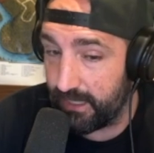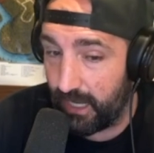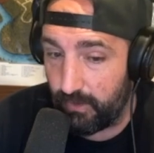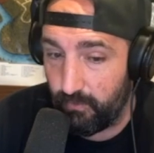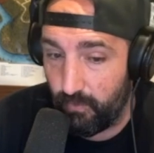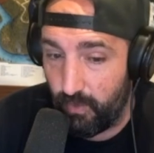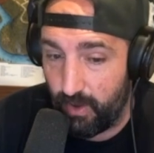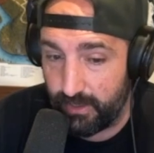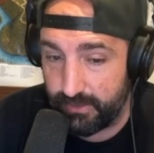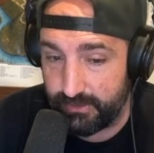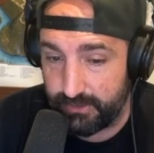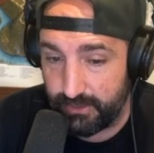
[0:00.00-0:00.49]
I
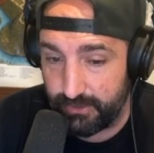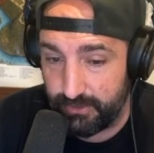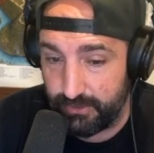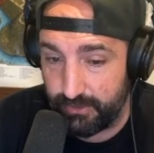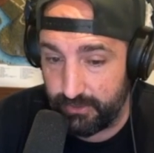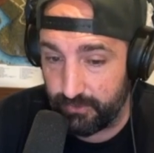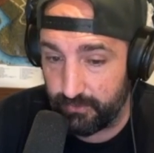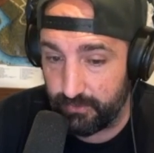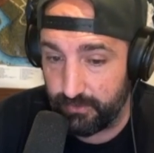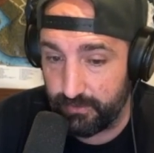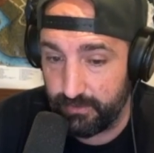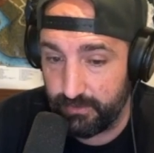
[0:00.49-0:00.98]
want to
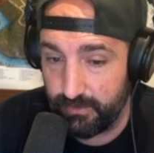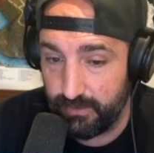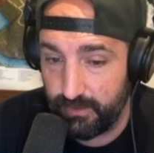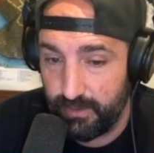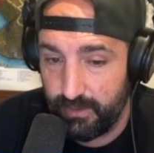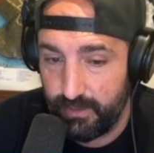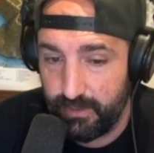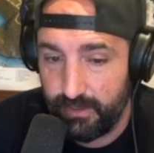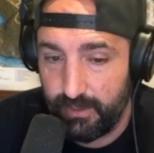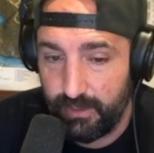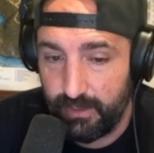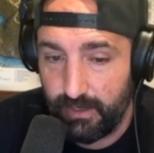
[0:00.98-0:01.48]
do.
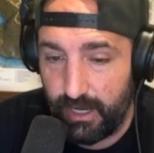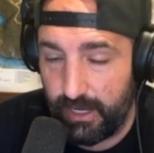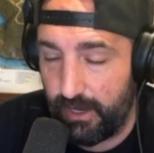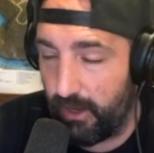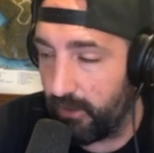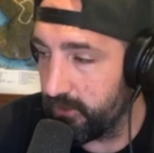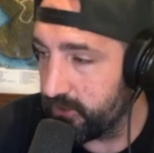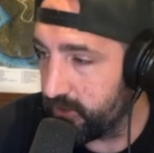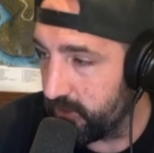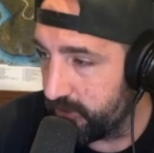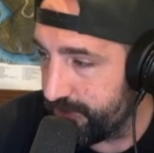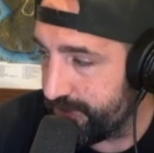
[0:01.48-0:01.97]

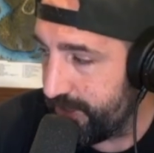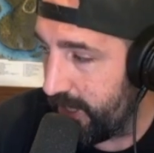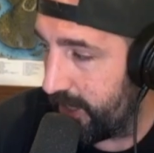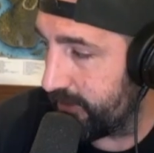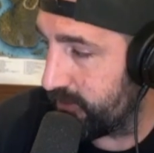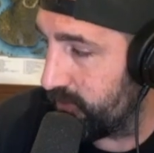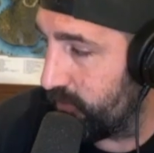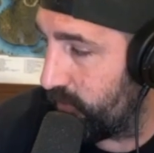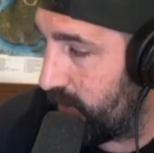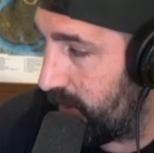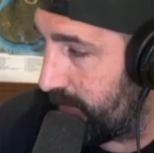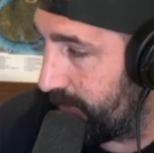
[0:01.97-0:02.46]
Also, shout out to
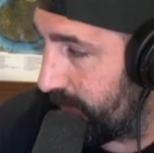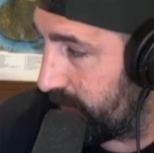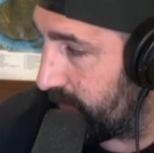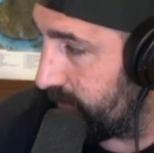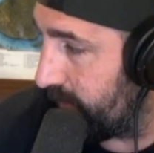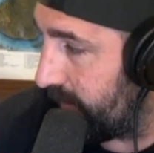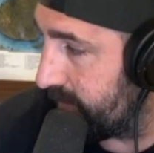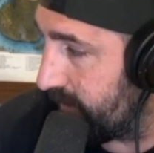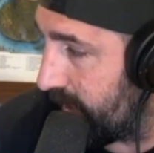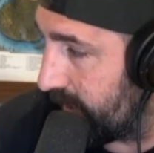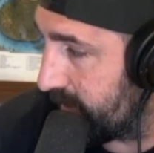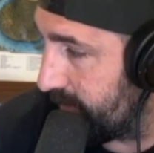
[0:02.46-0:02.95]
Walmart.
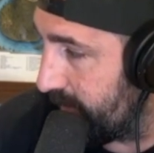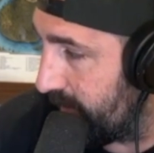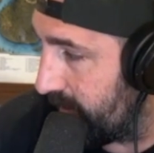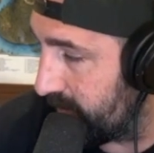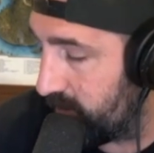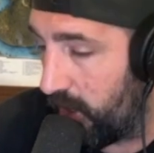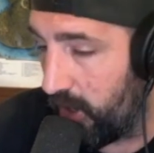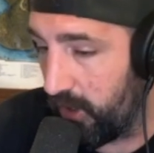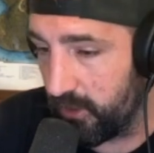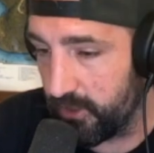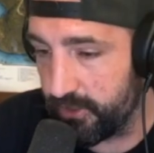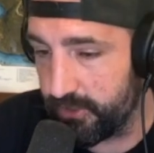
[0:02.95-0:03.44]
I talked about
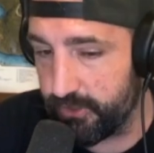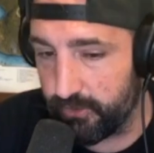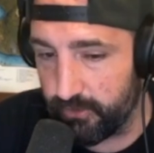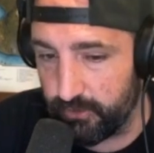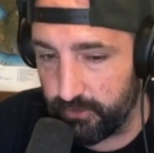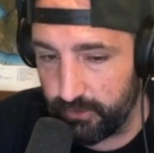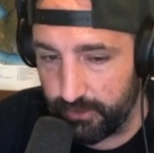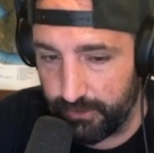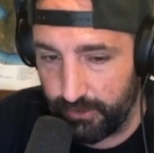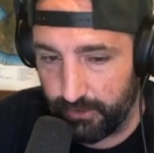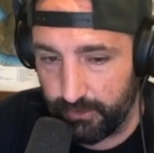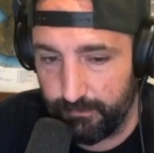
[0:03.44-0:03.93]
cars
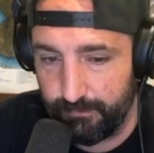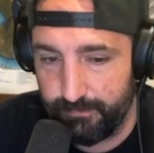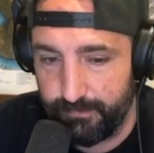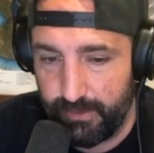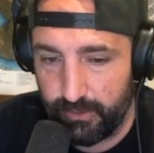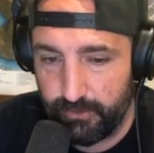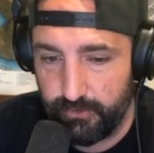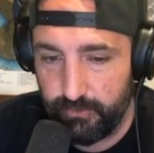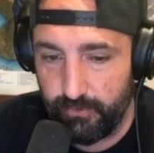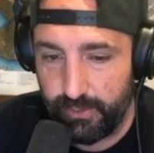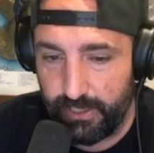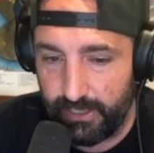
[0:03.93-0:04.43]
earlier.
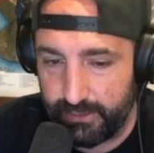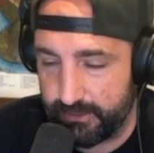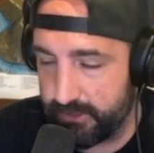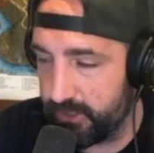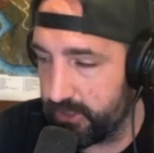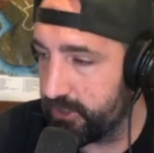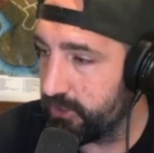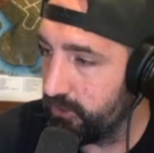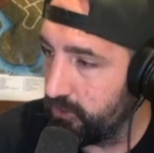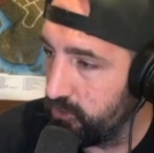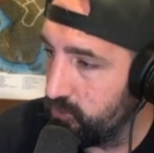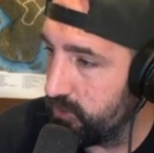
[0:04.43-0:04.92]
They're doing an
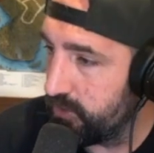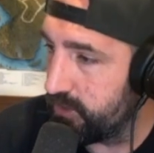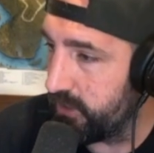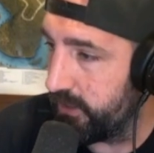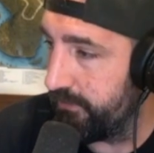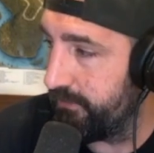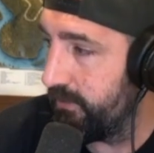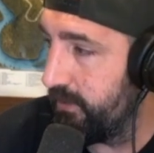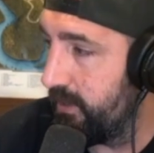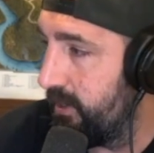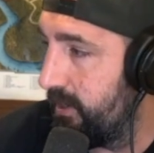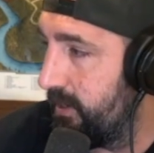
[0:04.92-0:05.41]

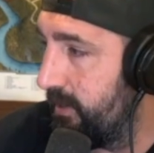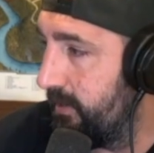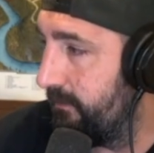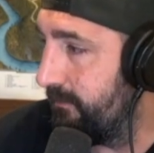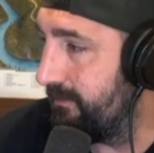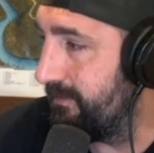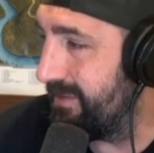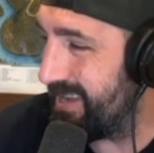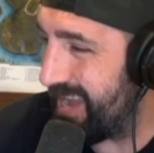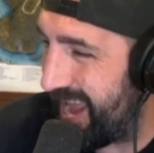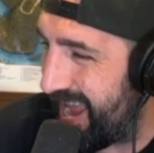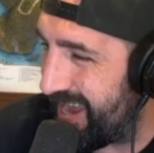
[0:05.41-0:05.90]
exclusive
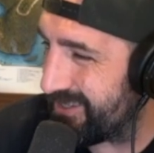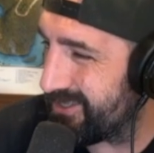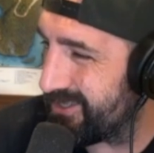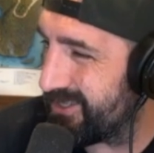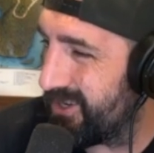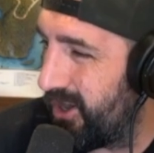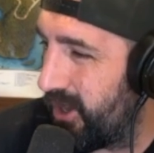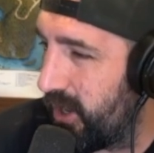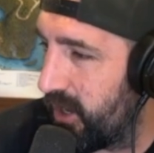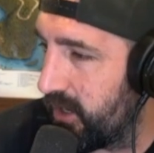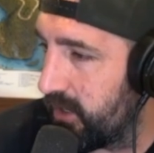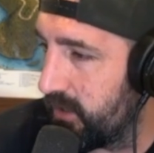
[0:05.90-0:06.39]

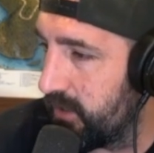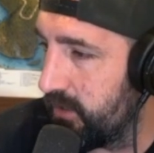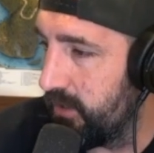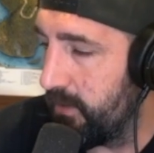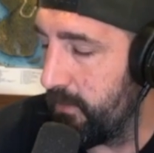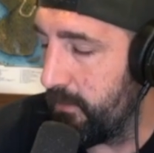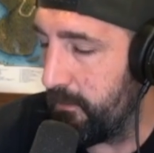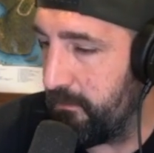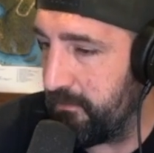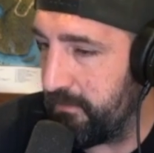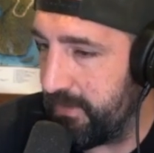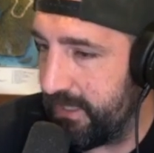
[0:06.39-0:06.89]
NASCAR
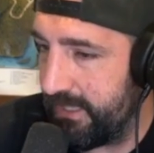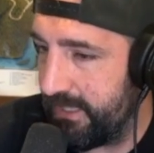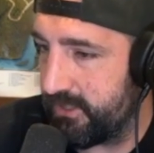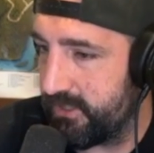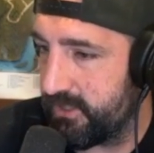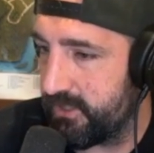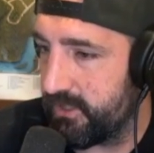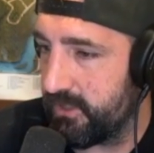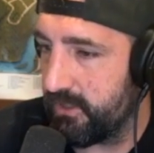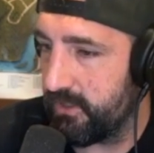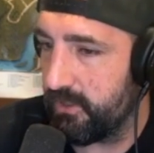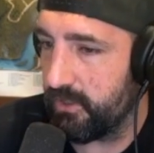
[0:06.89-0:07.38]

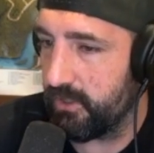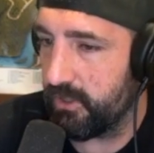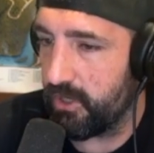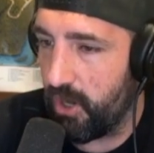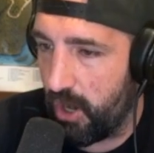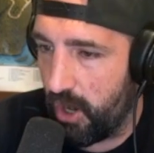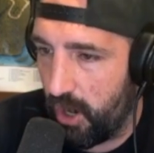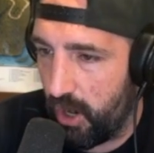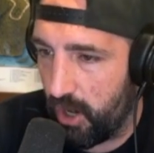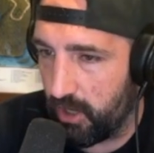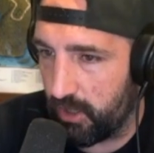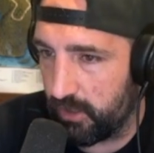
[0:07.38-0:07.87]
meets
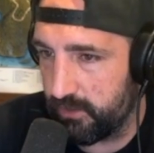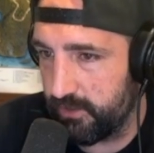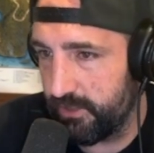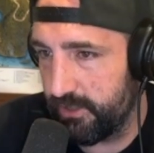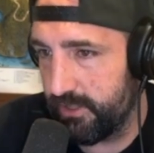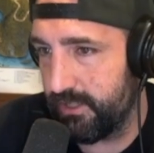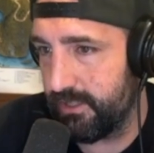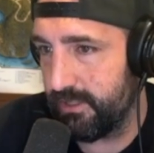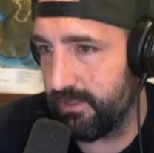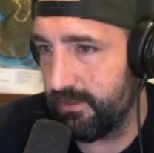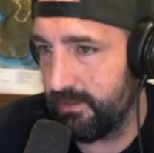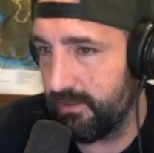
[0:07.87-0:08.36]
Cars